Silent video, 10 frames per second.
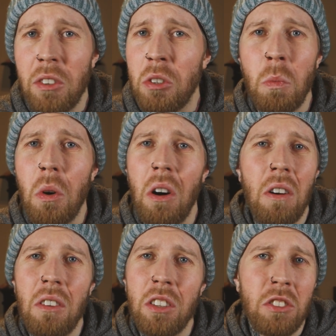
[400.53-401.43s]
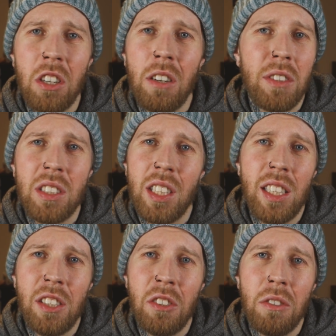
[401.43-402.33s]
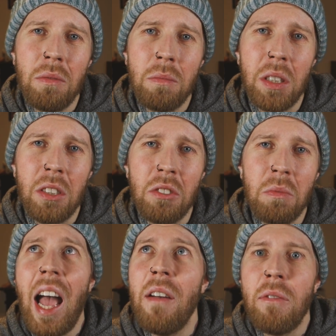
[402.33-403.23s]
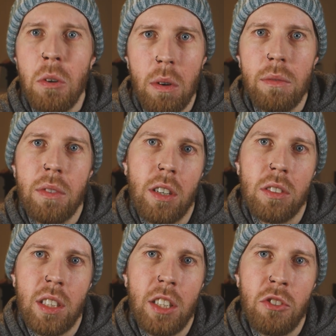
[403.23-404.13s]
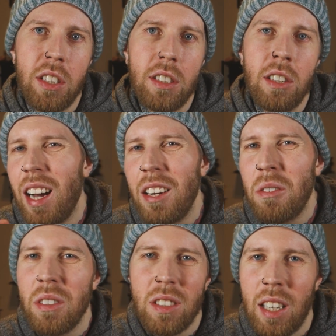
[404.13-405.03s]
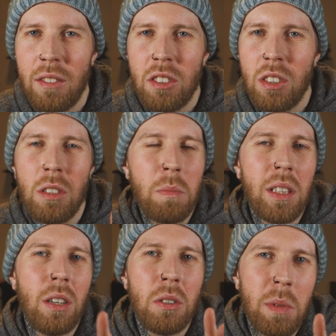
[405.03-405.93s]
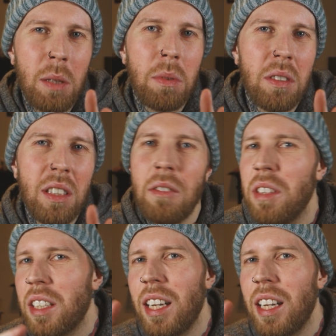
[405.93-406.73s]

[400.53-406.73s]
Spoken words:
for some water at a service station because everyone forgot to get drinks. I know at the start of the tour there'll be loads of people who'll have like